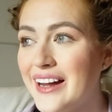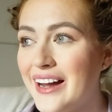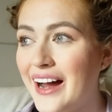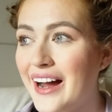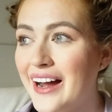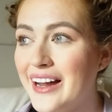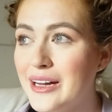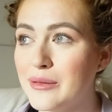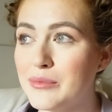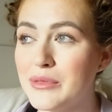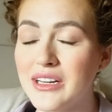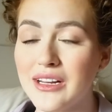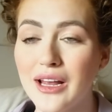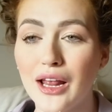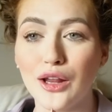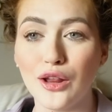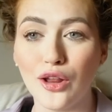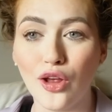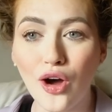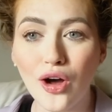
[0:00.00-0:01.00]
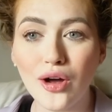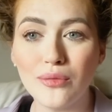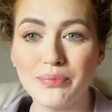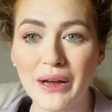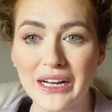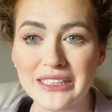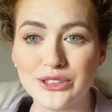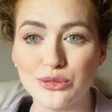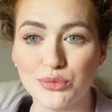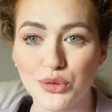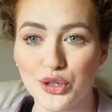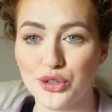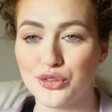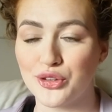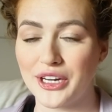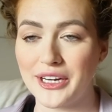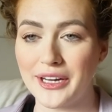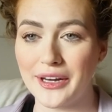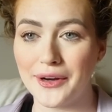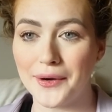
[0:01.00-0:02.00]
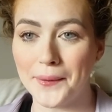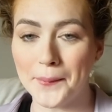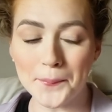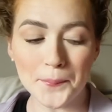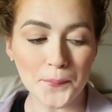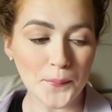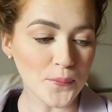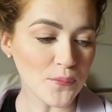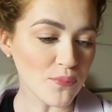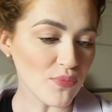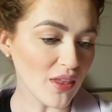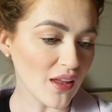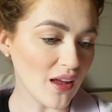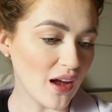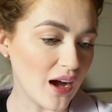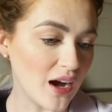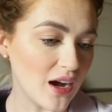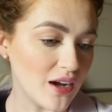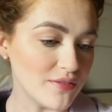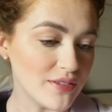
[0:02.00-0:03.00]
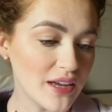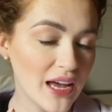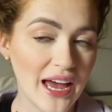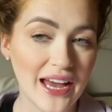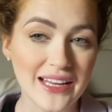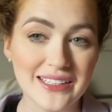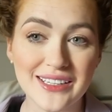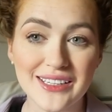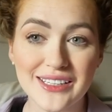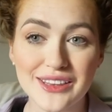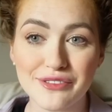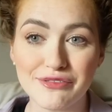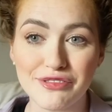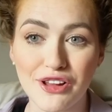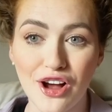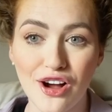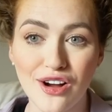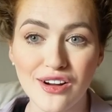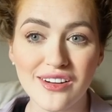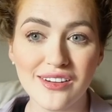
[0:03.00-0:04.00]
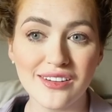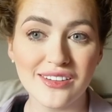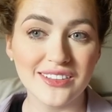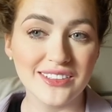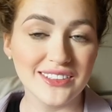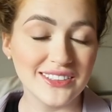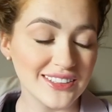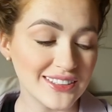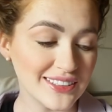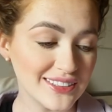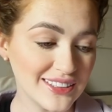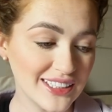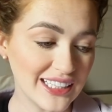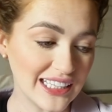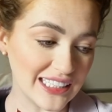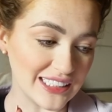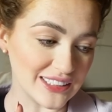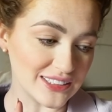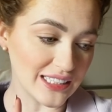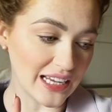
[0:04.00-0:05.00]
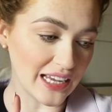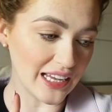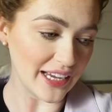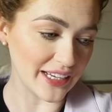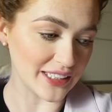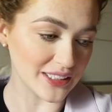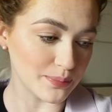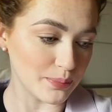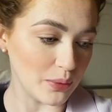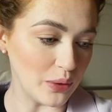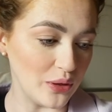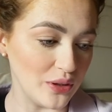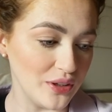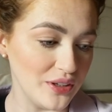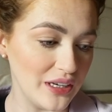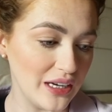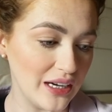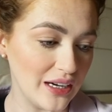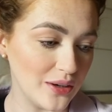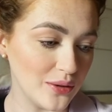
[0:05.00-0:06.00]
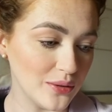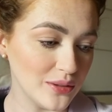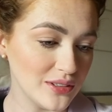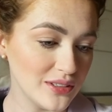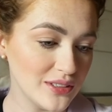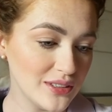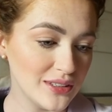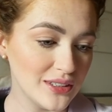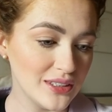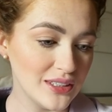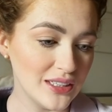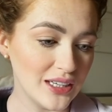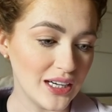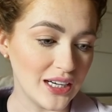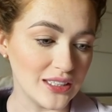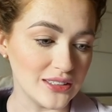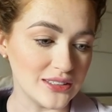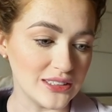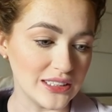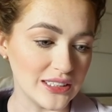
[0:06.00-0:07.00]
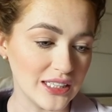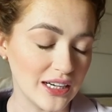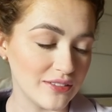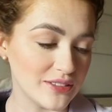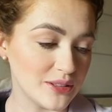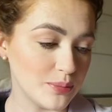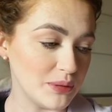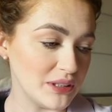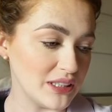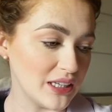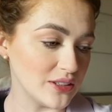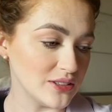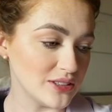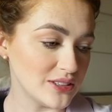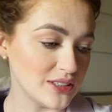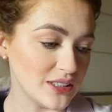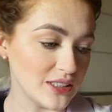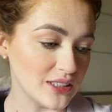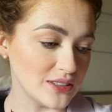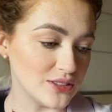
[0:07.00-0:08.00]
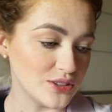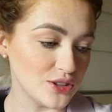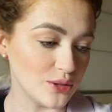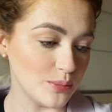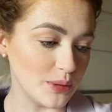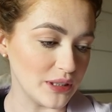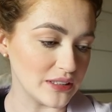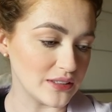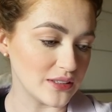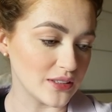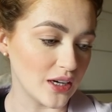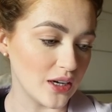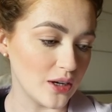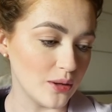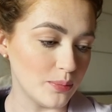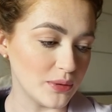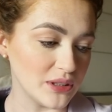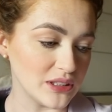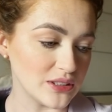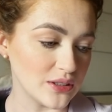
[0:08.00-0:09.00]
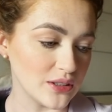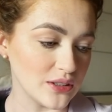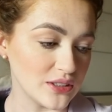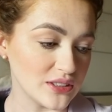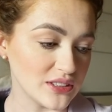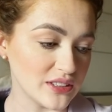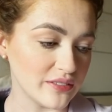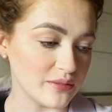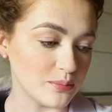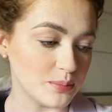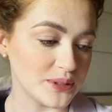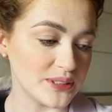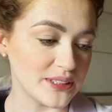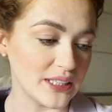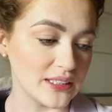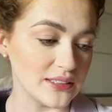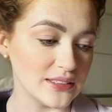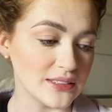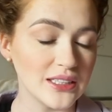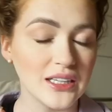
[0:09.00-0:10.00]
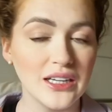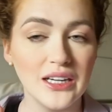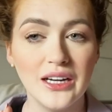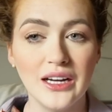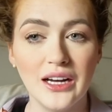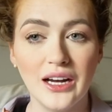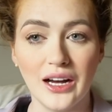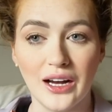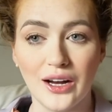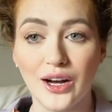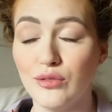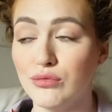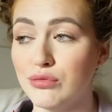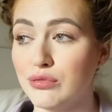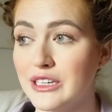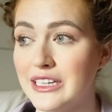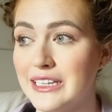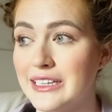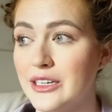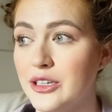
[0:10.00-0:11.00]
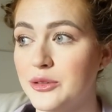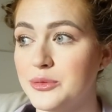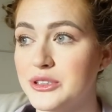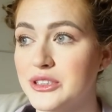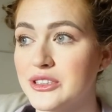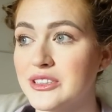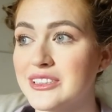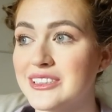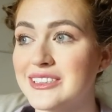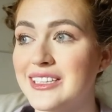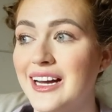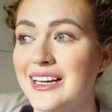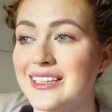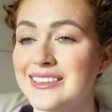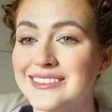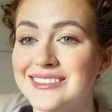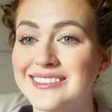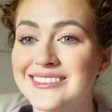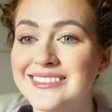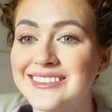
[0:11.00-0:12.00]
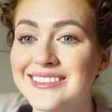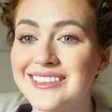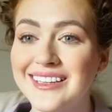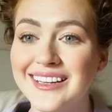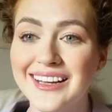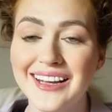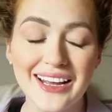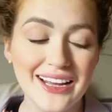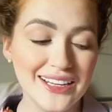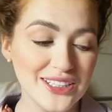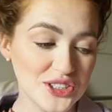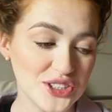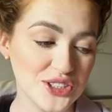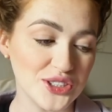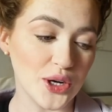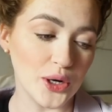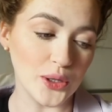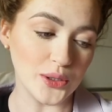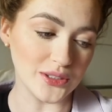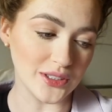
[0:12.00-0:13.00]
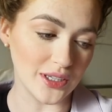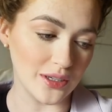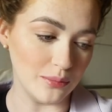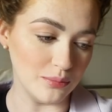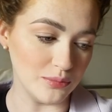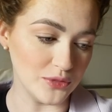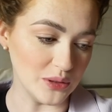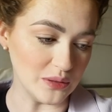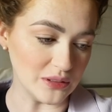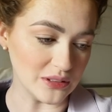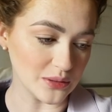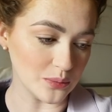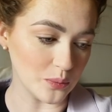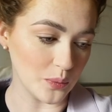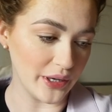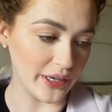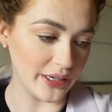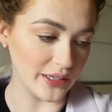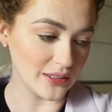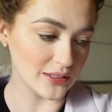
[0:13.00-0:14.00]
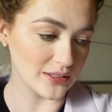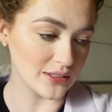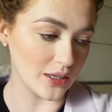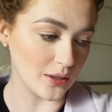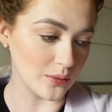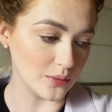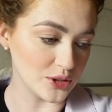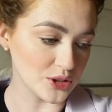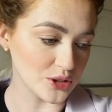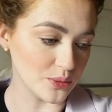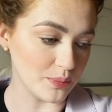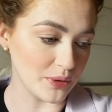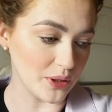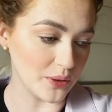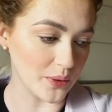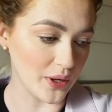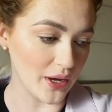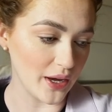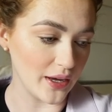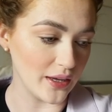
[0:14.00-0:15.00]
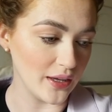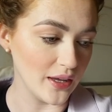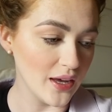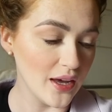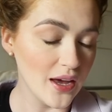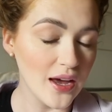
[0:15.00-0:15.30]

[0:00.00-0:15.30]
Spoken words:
I am in a lot better mood right now. I've edited the vlog, it's exporting now. I did have to be downstairs 2 minutes ago, but it's only on 7%. I really hope she understands. She knows I'm doing some work, so it should be okay.